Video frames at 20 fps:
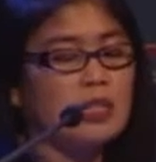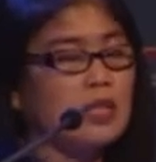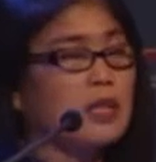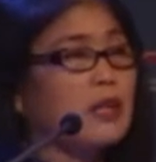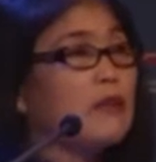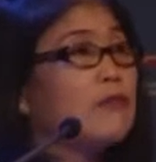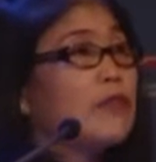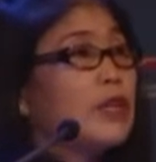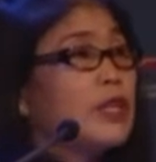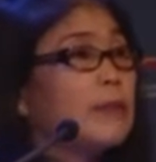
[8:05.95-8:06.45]

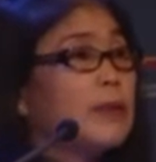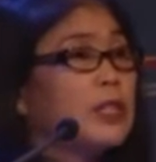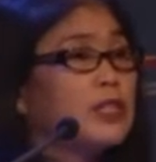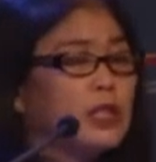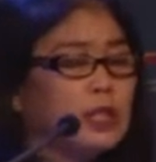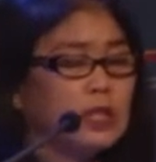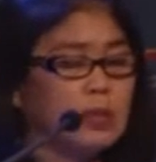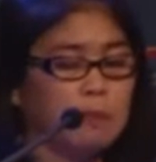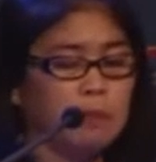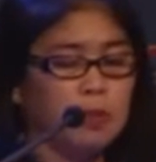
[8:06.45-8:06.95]
still very much
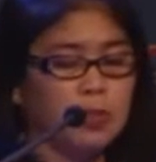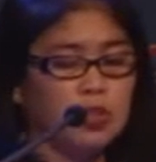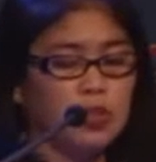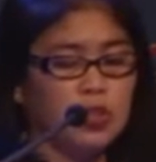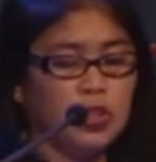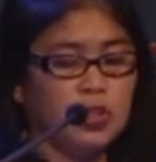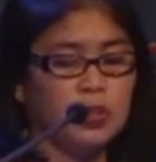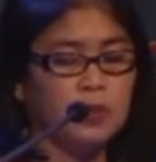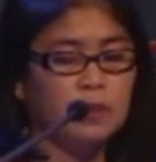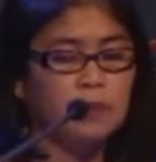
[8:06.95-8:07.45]
in the
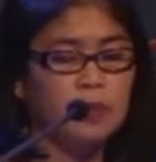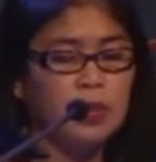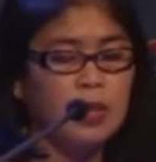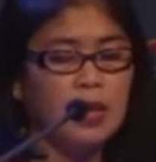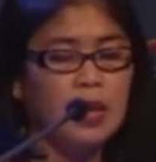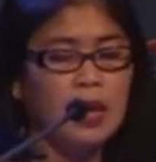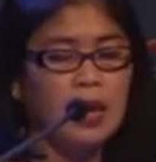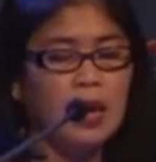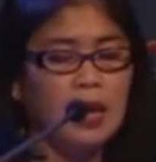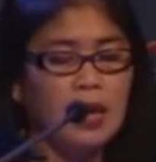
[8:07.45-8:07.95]
picture,
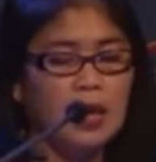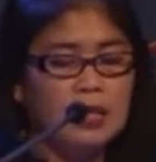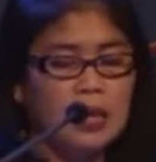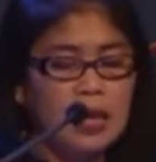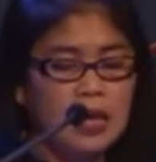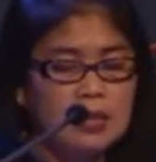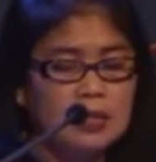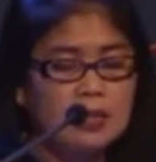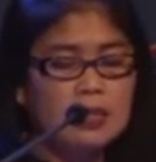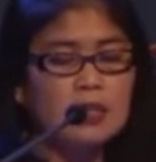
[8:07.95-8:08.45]

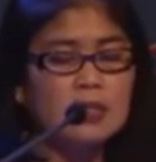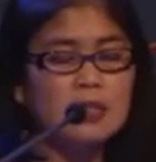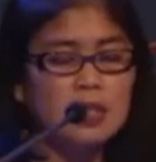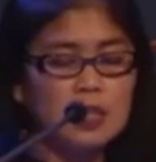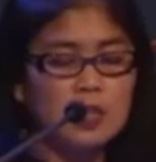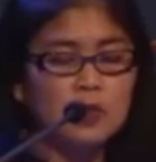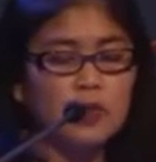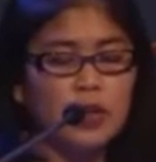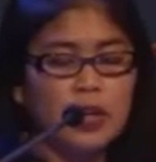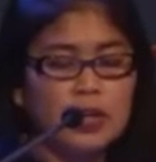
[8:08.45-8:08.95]
as
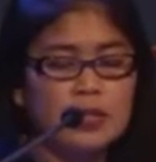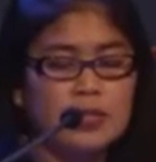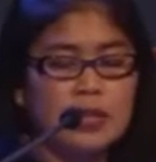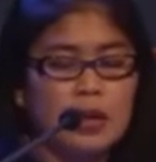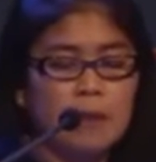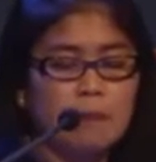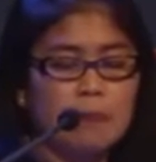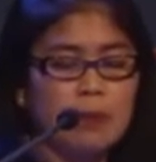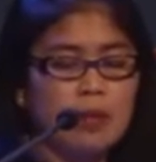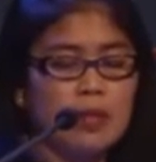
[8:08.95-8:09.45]
such, for
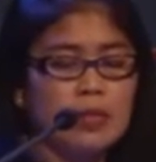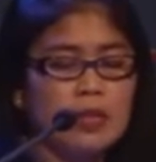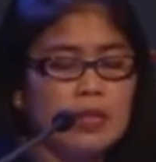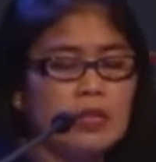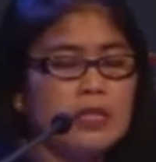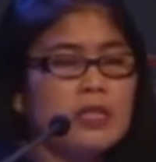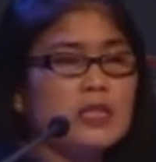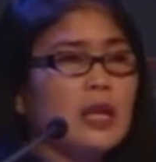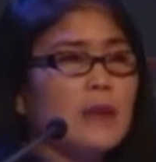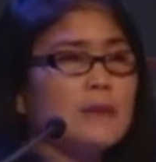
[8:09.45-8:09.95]
example, in
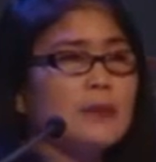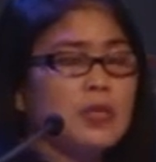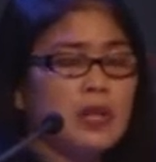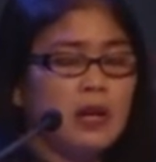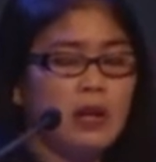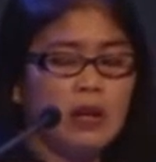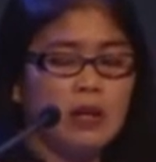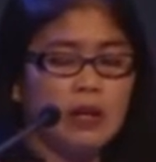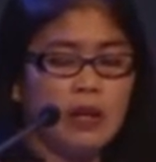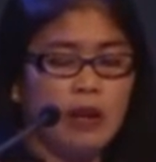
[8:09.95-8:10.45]
the
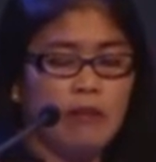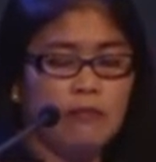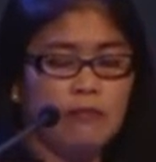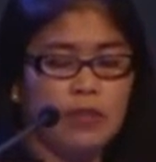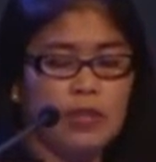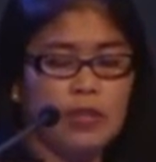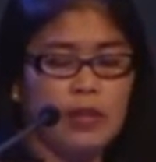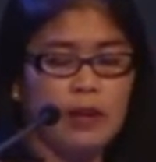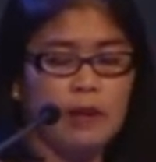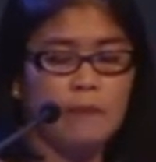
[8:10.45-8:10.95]
sub-Saharan
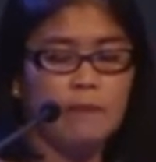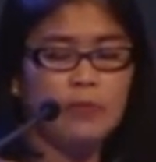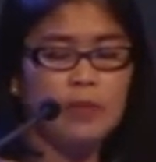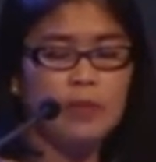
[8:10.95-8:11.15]
Africa.